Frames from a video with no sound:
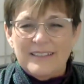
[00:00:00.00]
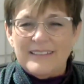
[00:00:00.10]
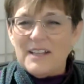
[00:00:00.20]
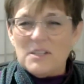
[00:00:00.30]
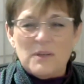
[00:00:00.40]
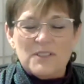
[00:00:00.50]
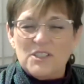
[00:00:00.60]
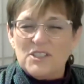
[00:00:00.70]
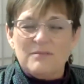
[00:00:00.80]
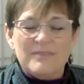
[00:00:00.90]
That's what
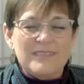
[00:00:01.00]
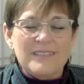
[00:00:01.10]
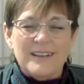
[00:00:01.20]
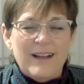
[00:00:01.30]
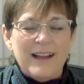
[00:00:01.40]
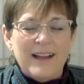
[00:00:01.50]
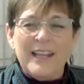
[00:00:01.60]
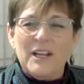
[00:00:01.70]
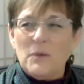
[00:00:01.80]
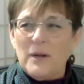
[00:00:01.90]
just, I
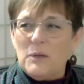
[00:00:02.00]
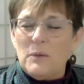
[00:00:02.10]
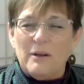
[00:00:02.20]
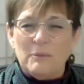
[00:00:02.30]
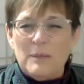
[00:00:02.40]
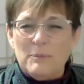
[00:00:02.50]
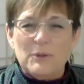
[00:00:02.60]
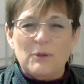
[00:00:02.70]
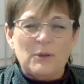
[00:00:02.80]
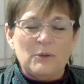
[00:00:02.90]
can't go anywhere and people
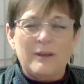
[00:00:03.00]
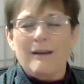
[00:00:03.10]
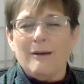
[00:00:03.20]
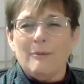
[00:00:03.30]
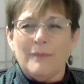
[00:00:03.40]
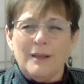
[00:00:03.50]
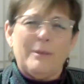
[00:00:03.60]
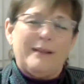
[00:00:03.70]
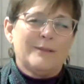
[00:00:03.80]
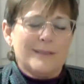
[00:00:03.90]
don't know Tom.
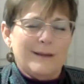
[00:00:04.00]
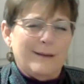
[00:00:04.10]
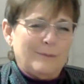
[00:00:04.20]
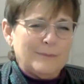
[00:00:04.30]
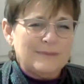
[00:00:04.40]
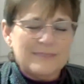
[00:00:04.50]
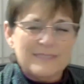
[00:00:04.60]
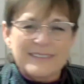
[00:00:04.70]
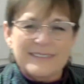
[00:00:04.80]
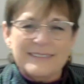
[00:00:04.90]
Everybody knows Tom.
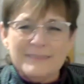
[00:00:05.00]
Yeah,